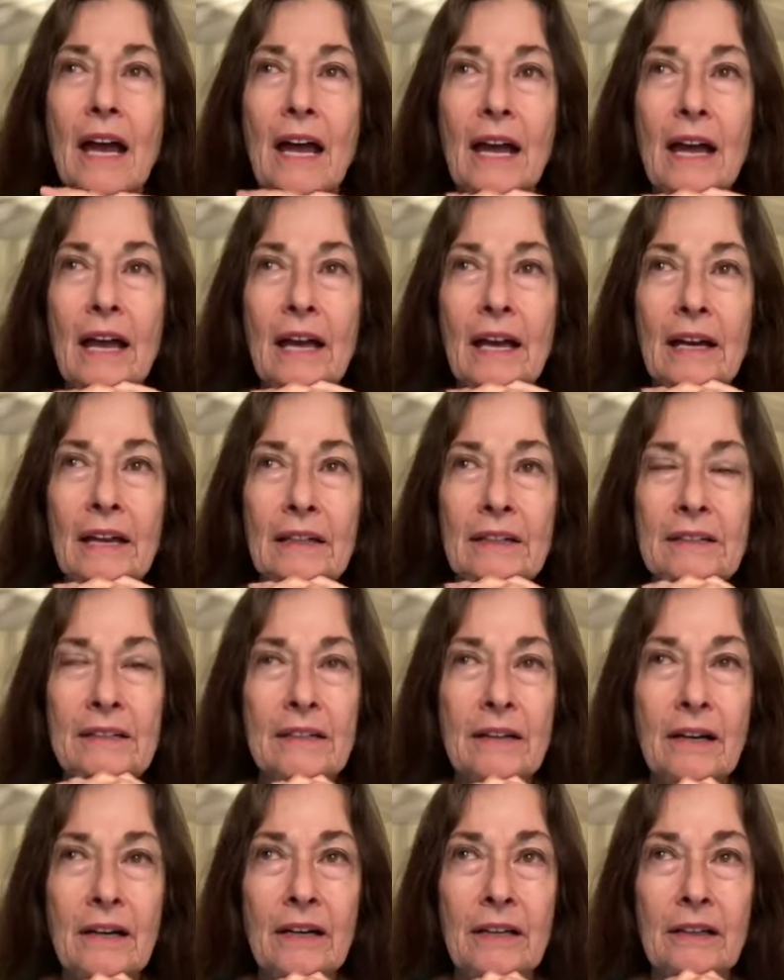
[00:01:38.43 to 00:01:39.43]
And
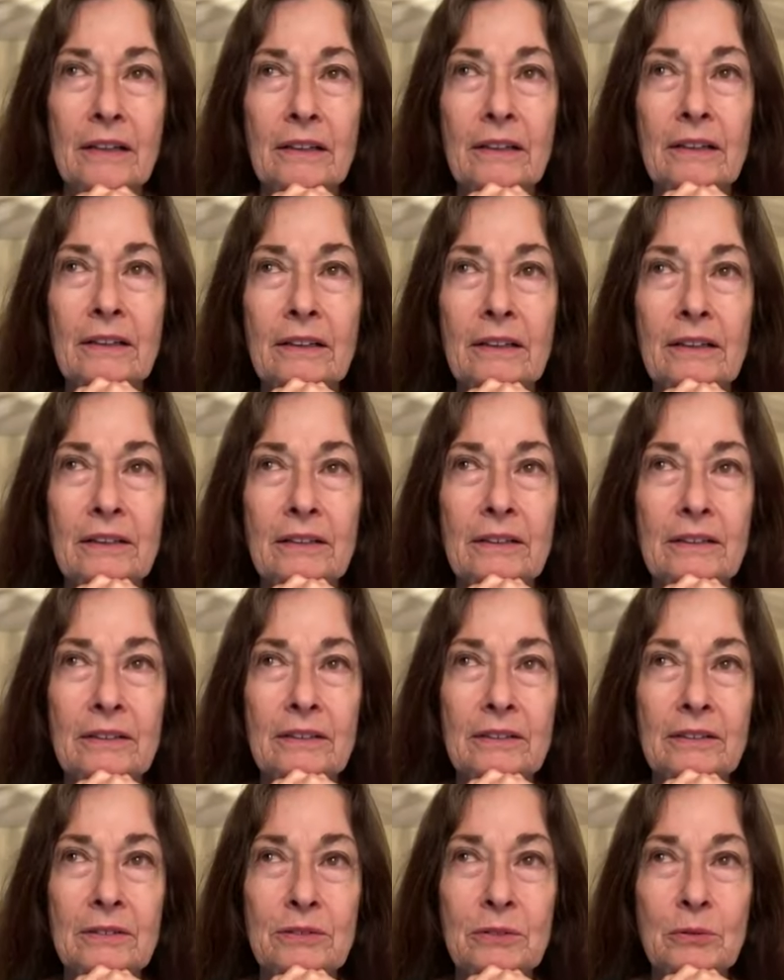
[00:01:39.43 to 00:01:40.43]
uh,
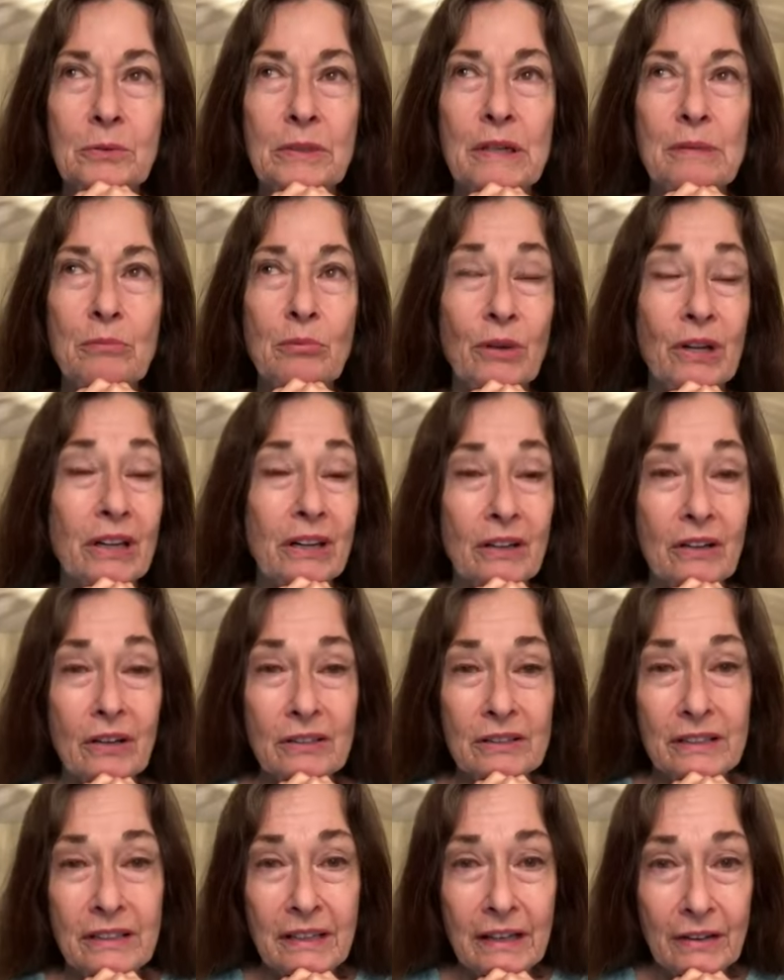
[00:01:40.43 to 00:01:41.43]
we bring it all
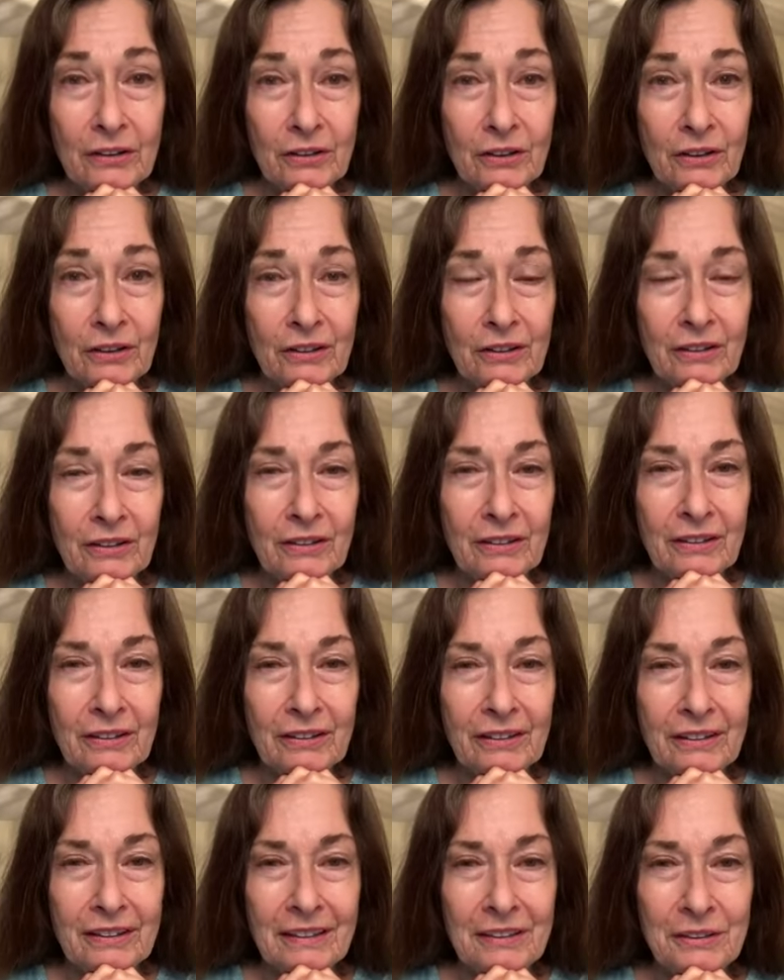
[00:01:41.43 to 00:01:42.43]
together
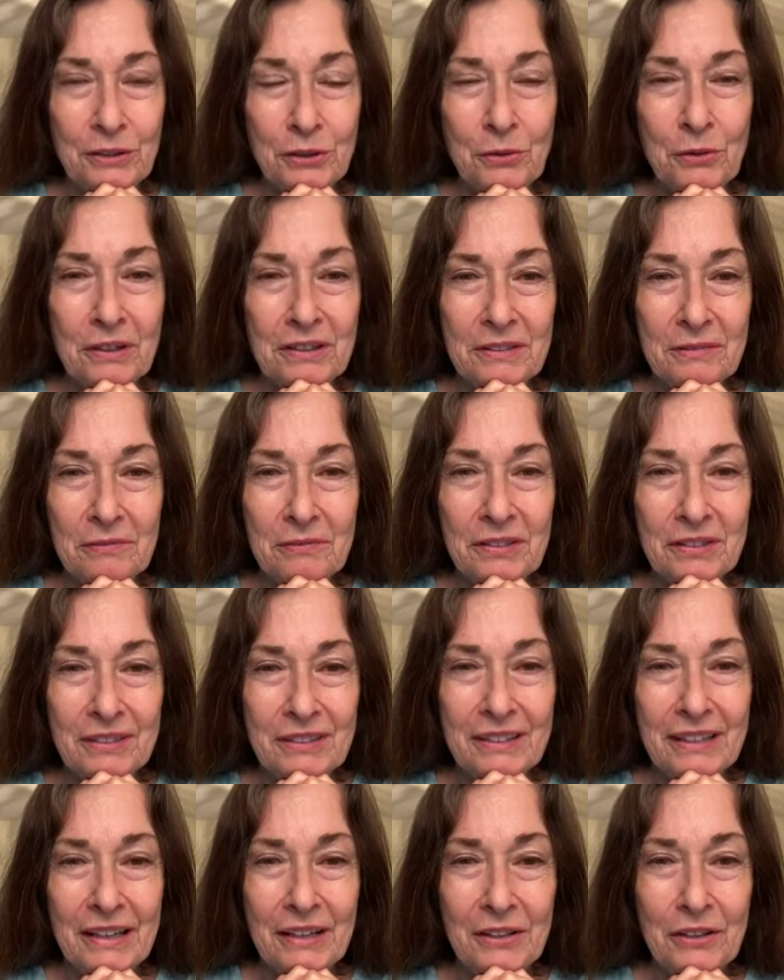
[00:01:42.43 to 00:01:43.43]
in the quantum field
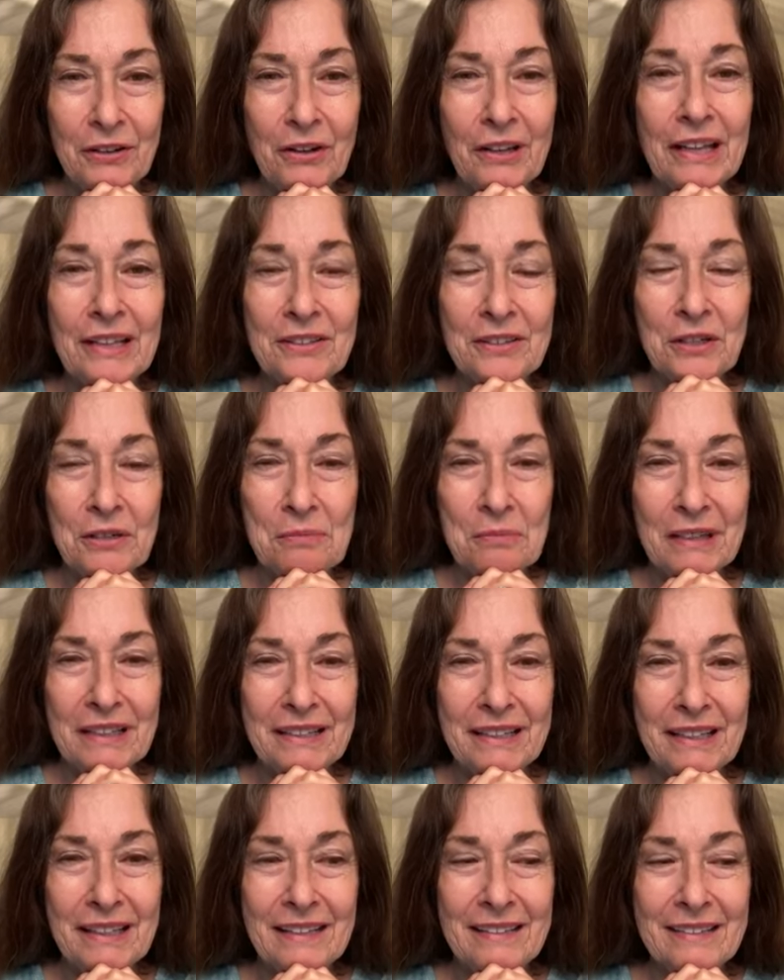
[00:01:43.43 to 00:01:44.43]
together. That's on
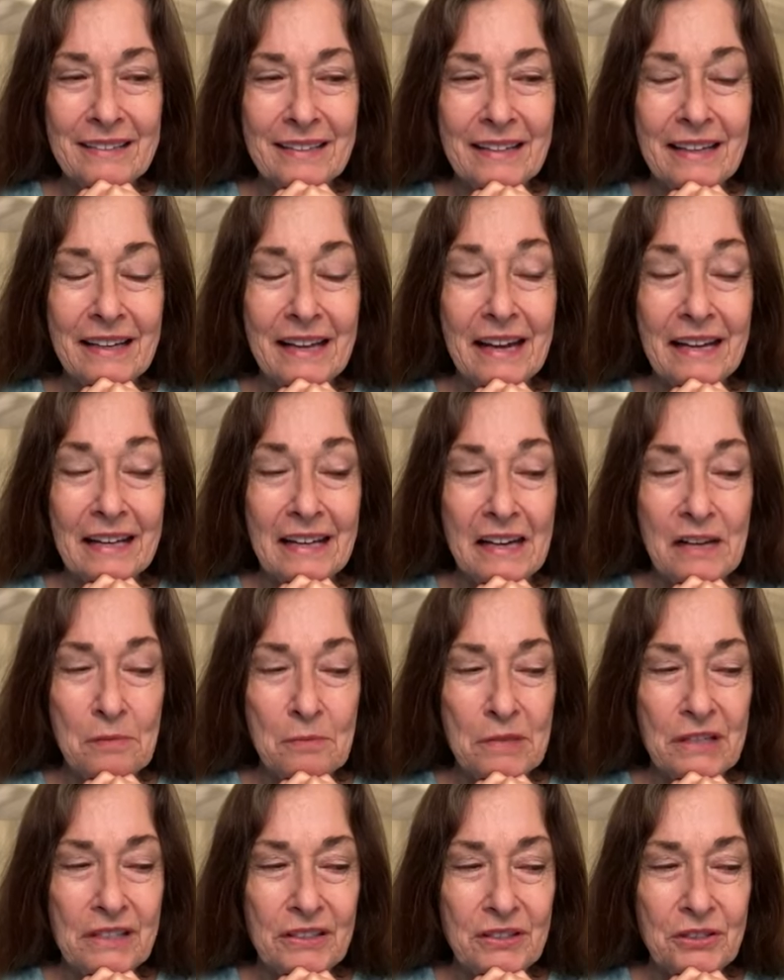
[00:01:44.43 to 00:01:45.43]
Mondays at eight a m
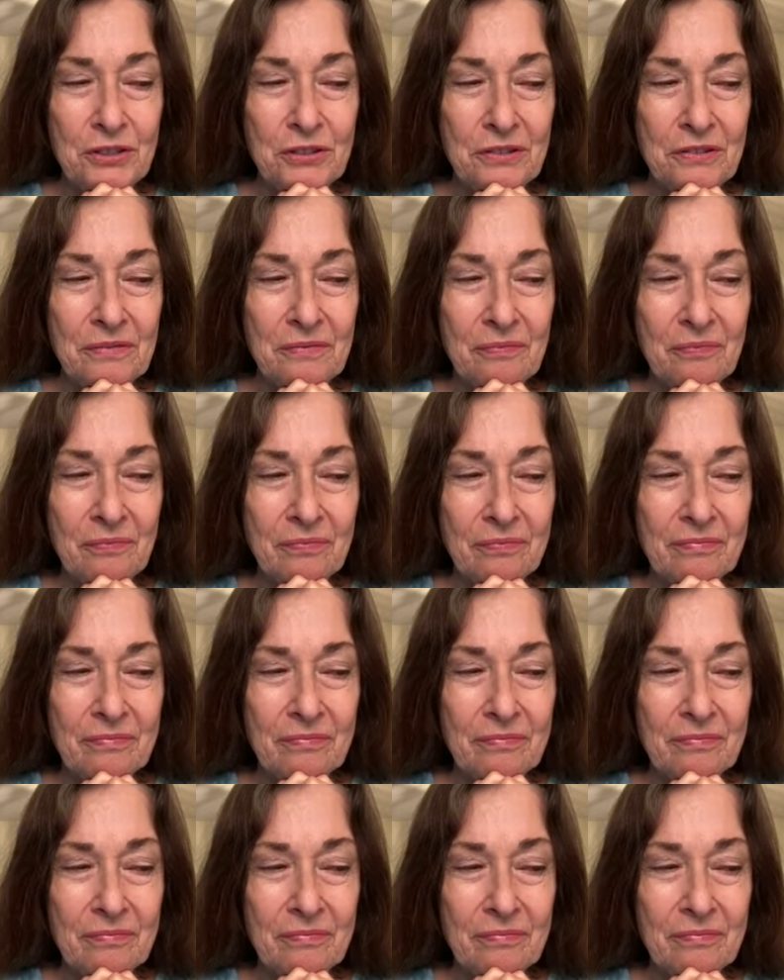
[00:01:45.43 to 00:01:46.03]
Eastern.